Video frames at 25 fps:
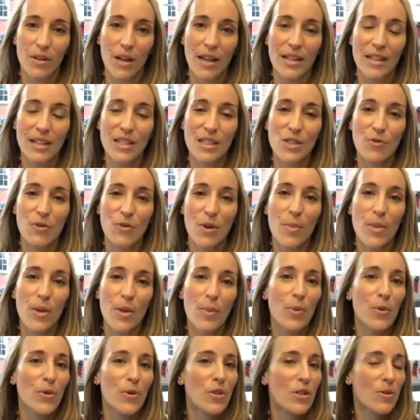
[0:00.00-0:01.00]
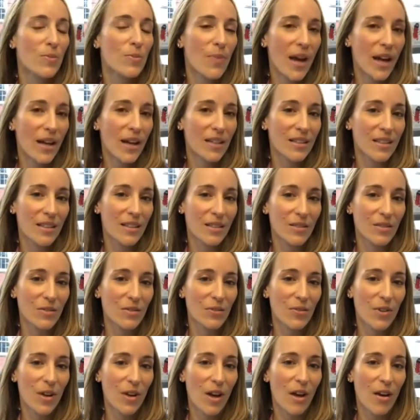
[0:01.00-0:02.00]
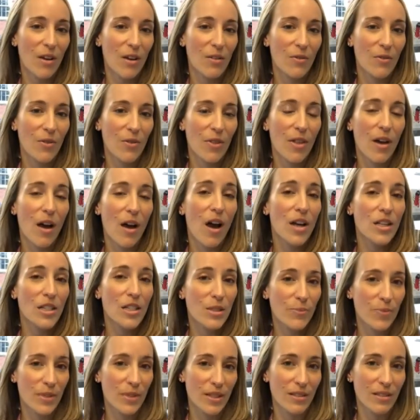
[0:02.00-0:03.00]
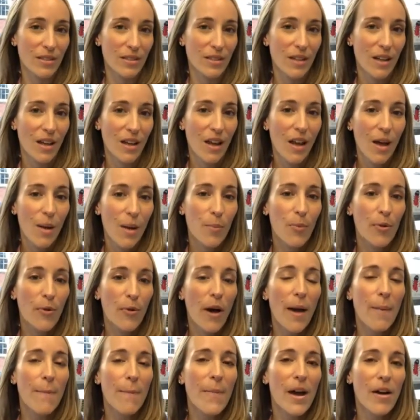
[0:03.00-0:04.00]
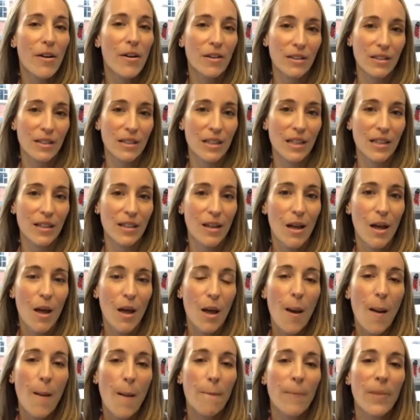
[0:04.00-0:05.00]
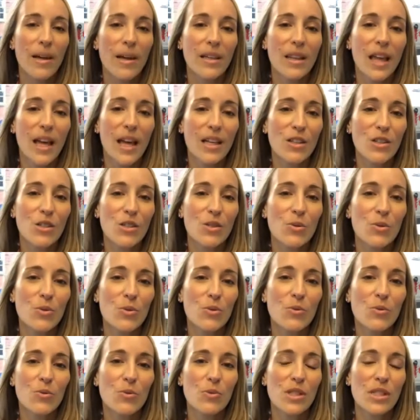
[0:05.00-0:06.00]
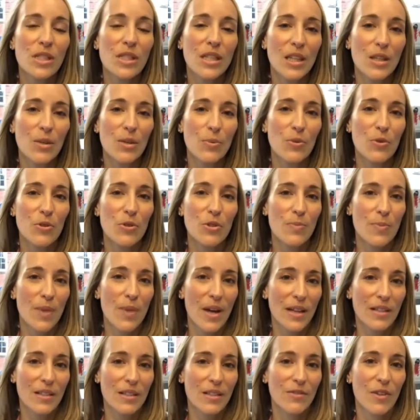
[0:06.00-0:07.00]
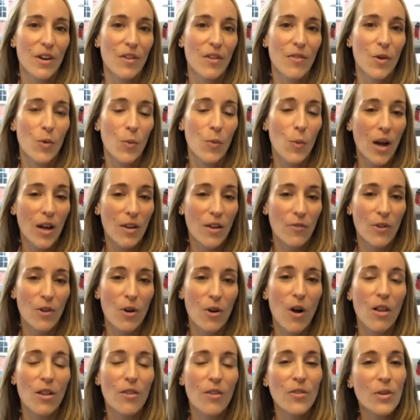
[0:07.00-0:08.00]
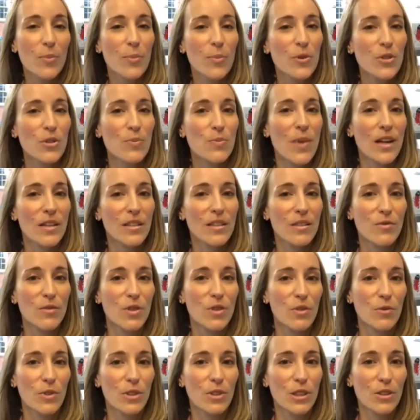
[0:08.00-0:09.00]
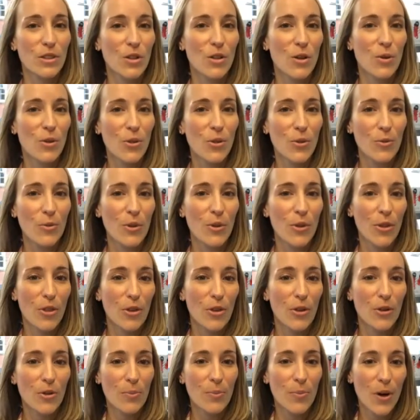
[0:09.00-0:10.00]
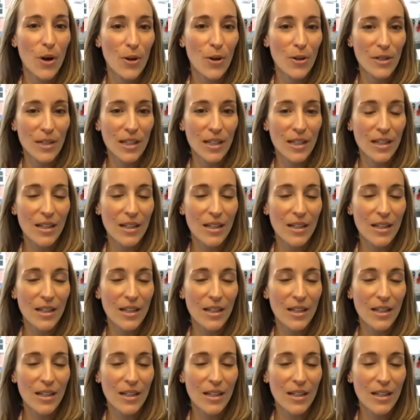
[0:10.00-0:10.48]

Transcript: And it is from the perspective of the husband primarily. But then you see the perspective of the wife. And all of the perspectives are really told through a third party.